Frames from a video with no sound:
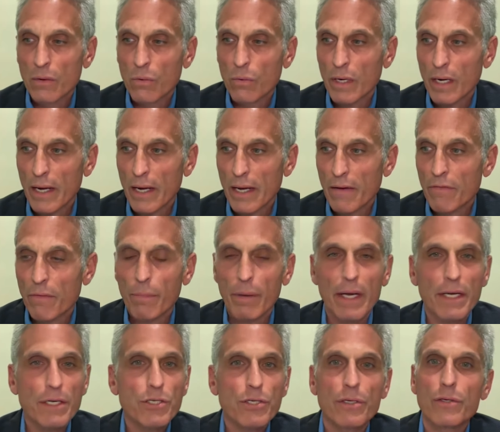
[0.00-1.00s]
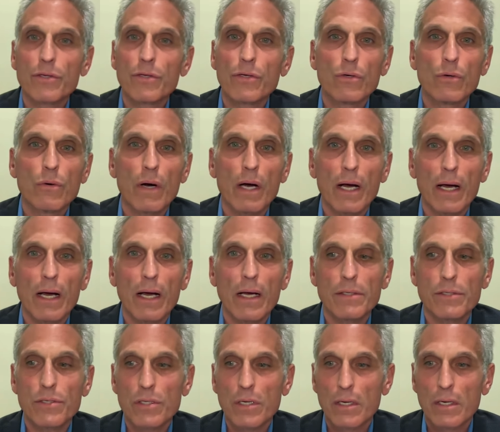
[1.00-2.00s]
when I have a patient who
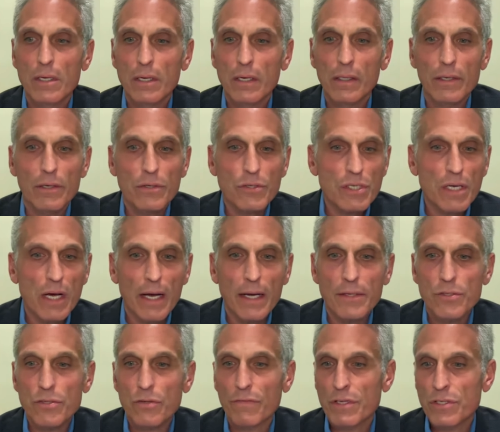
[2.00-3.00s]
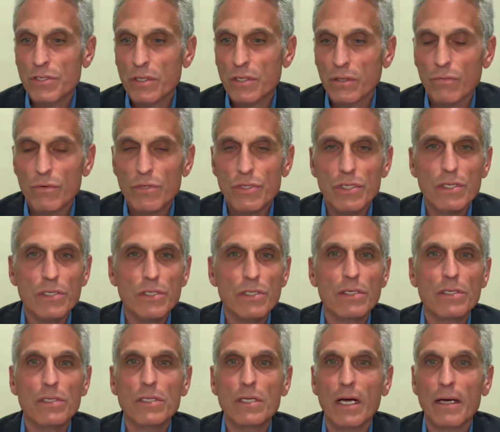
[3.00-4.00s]
has clear signs of insulin
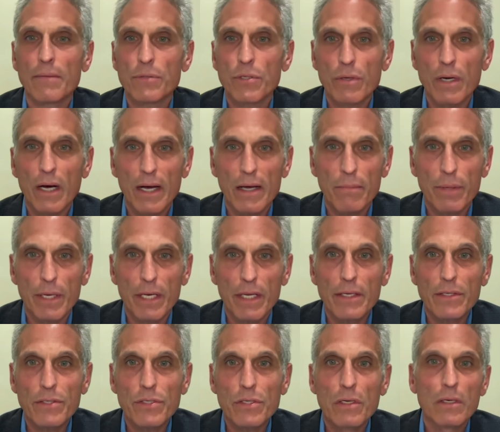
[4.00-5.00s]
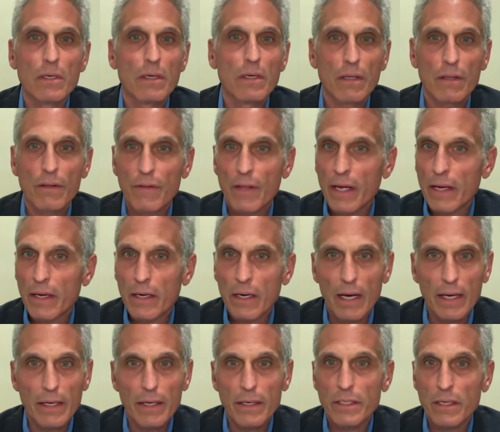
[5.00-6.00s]
resistance, type 2 diabetes, then
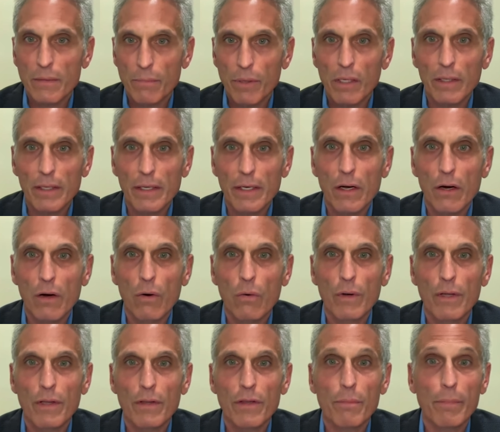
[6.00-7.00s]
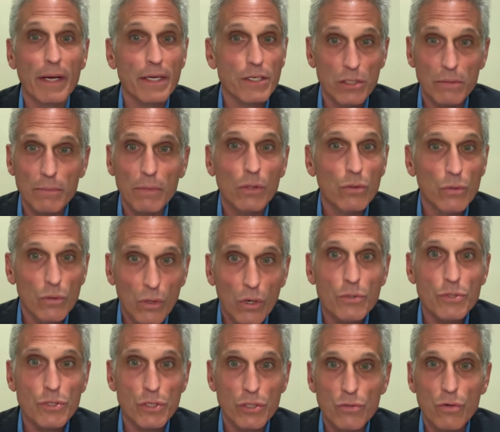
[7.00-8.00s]
I typically go with the pendulum
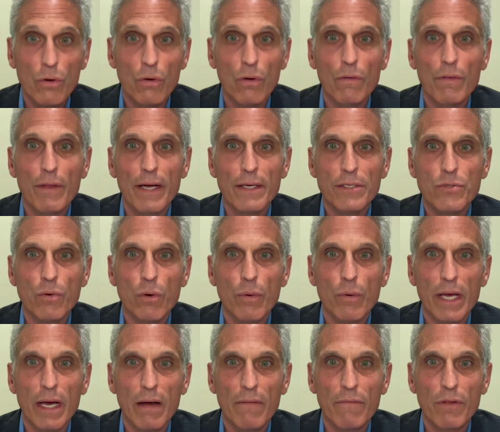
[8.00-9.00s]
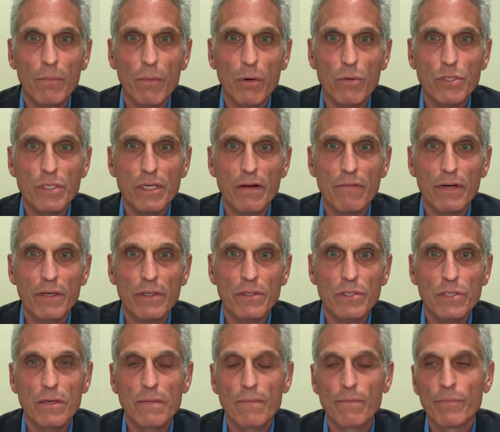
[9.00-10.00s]
glucose control. That's where we have the most
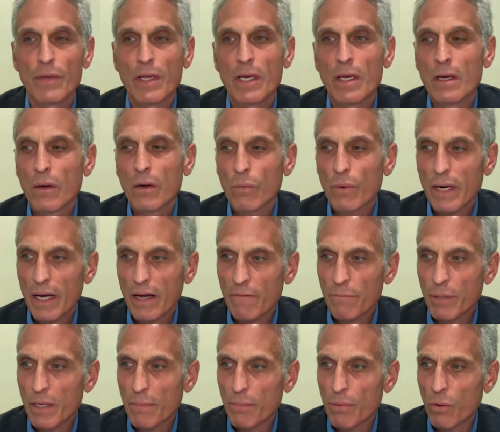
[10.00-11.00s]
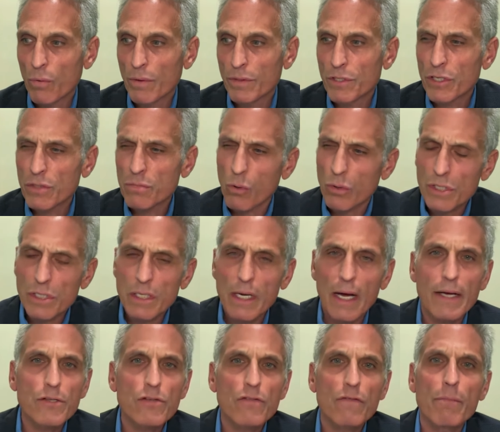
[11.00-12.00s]
evidence. When I have people with just more
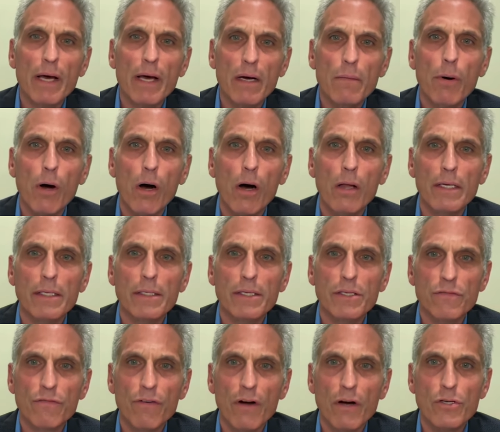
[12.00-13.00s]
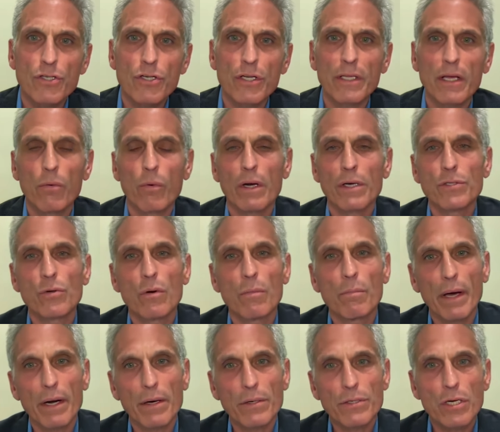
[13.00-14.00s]
signs of metabolic dysfunction, they want to do a
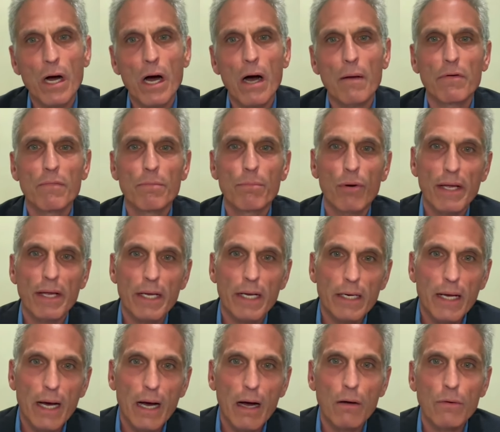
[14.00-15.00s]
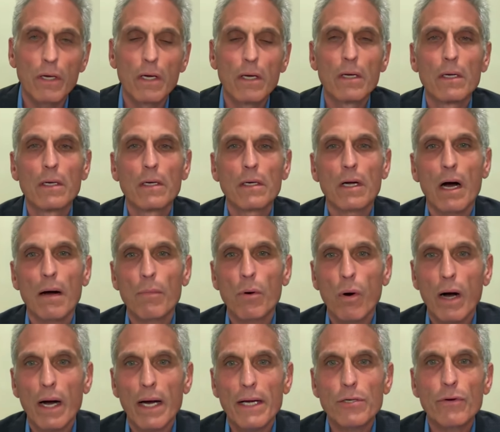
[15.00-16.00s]
better job of breaking down
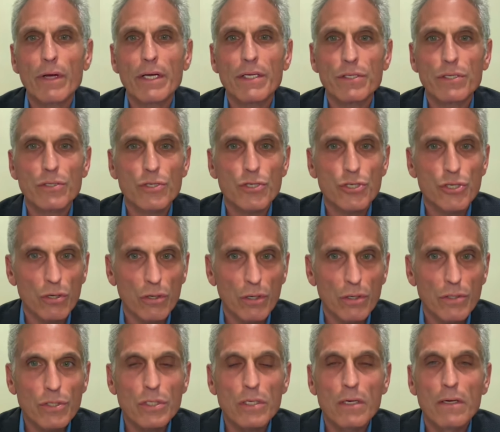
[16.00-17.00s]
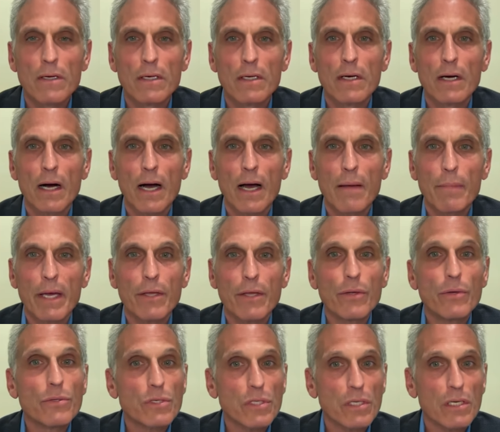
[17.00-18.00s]
carbohydrates and sugars, I may
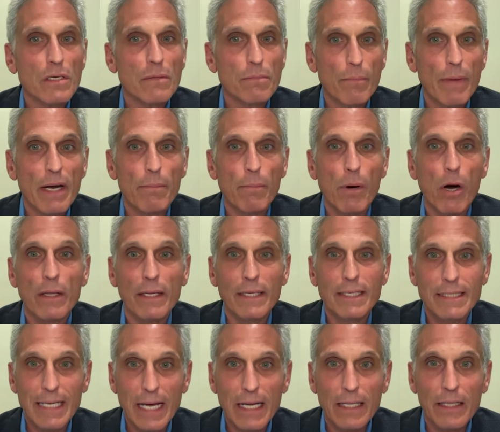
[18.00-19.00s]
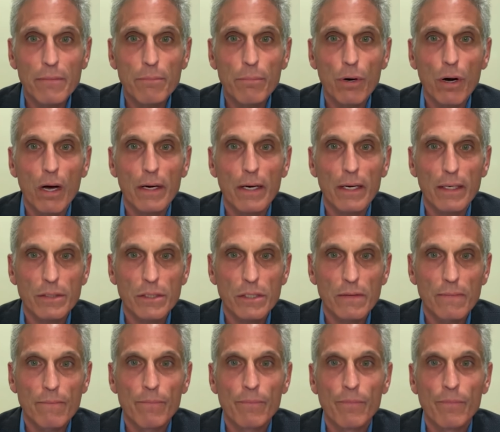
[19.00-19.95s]
use the metabolic daily product.